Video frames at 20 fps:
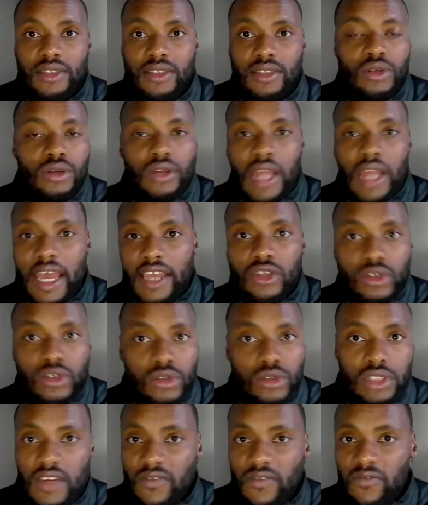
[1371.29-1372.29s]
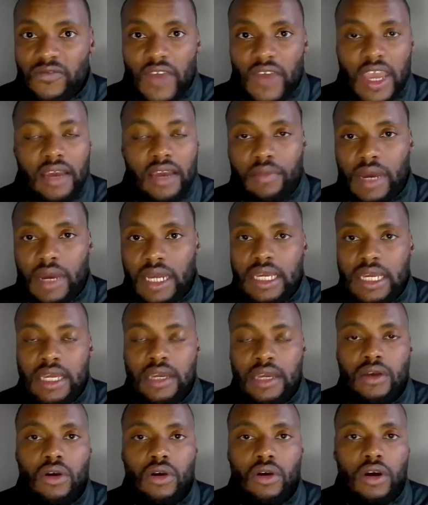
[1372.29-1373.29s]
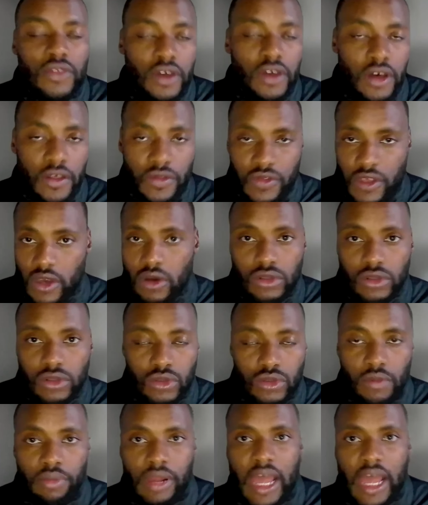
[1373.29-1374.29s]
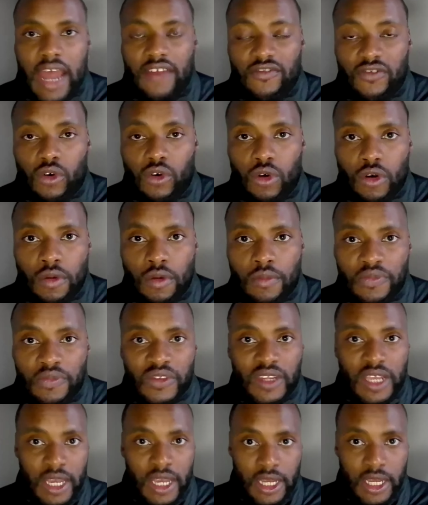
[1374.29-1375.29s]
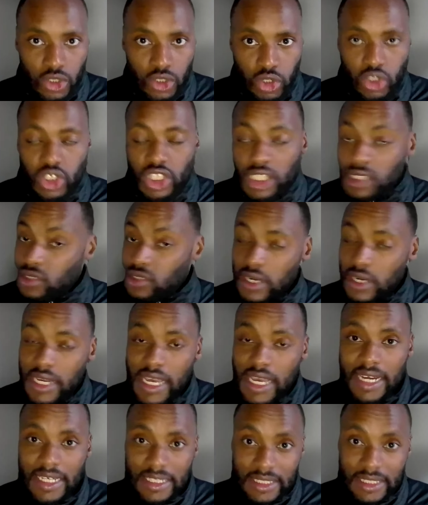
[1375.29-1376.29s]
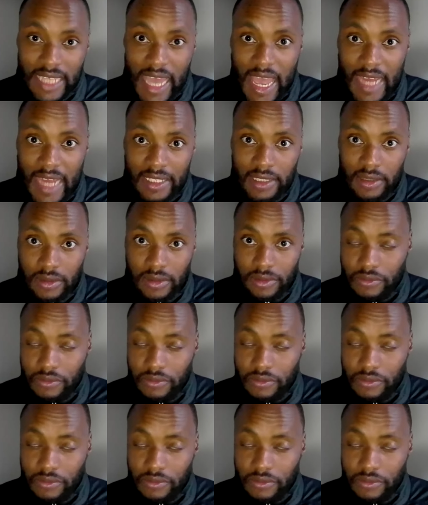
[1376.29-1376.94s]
so like using fake money on the Thinkorswim platform to just really understand,